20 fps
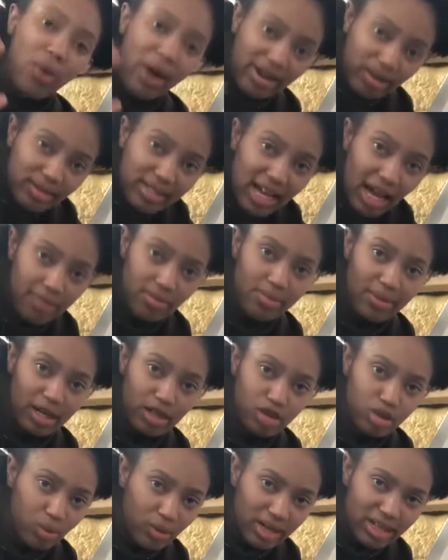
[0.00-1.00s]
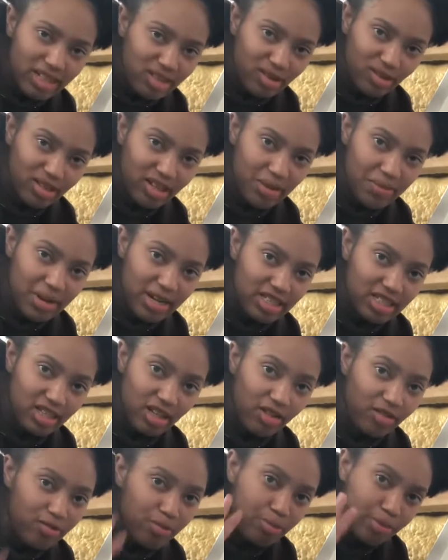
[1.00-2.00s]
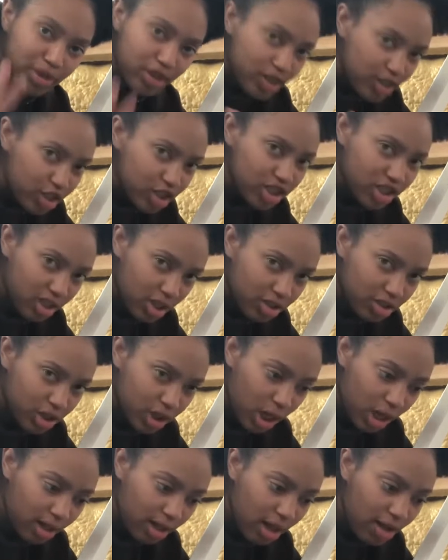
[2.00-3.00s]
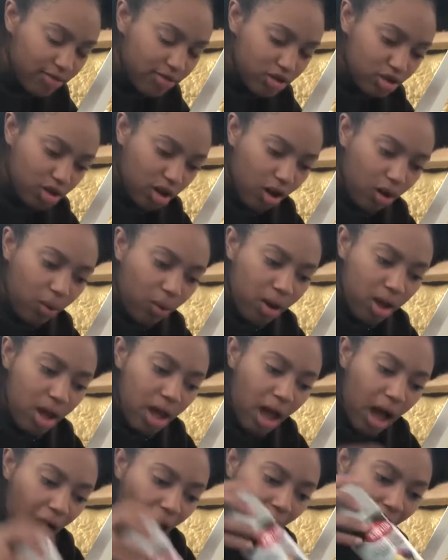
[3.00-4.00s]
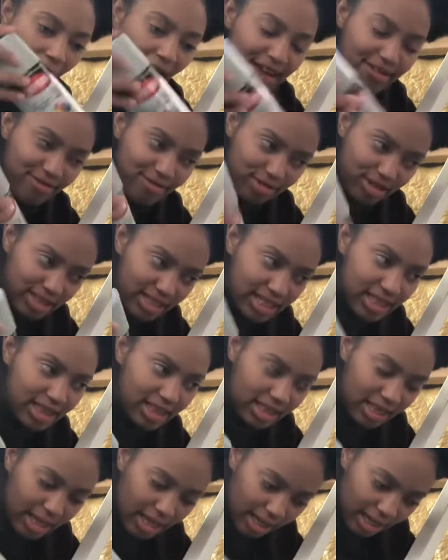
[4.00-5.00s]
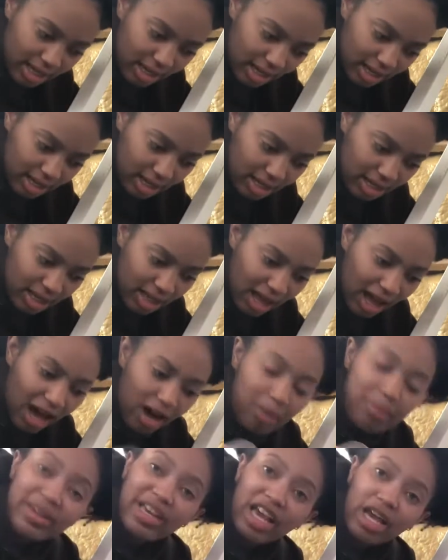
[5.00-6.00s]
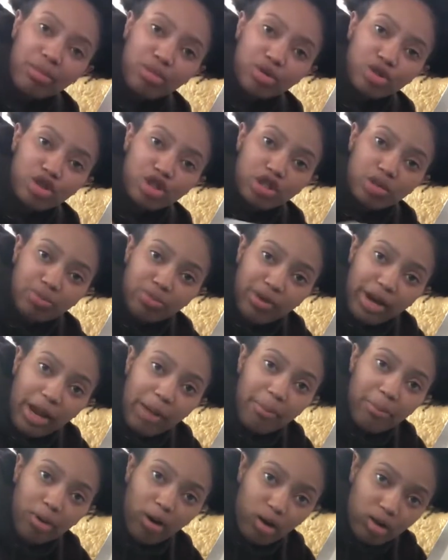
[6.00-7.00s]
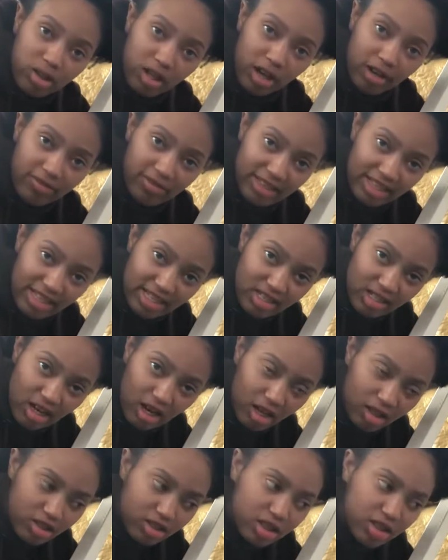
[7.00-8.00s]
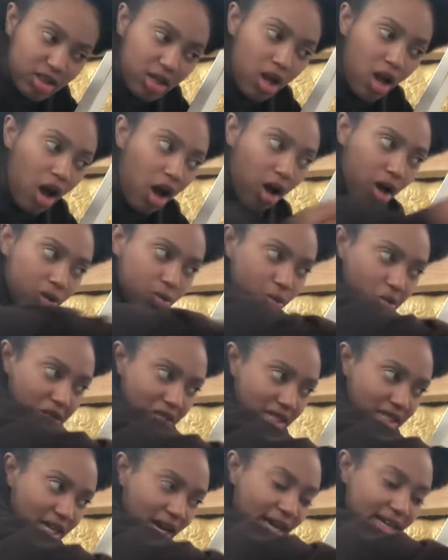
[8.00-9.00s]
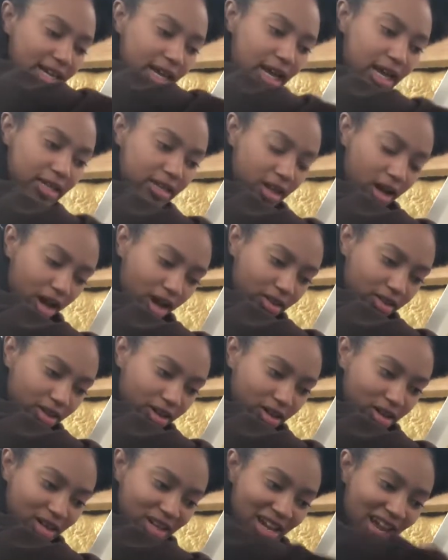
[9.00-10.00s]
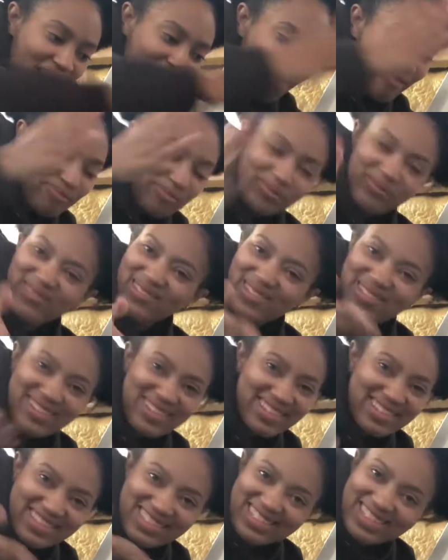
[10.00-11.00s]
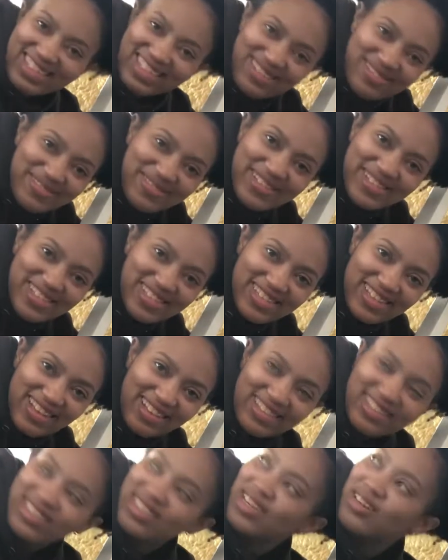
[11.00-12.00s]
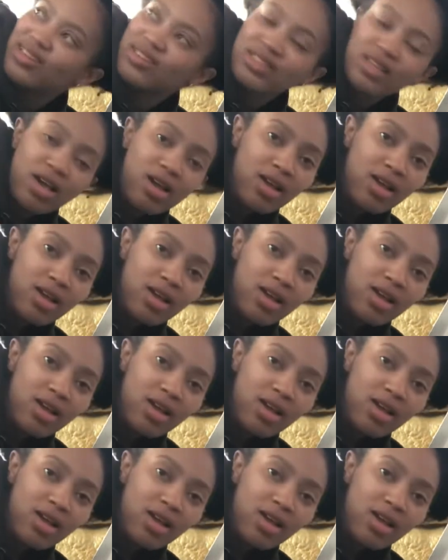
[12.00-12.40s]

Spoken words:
I only have about 20-30 minutes of pure sunshine left, so I really think I'll be able to spray both of these colors on one side and the other. We'll see how this goes.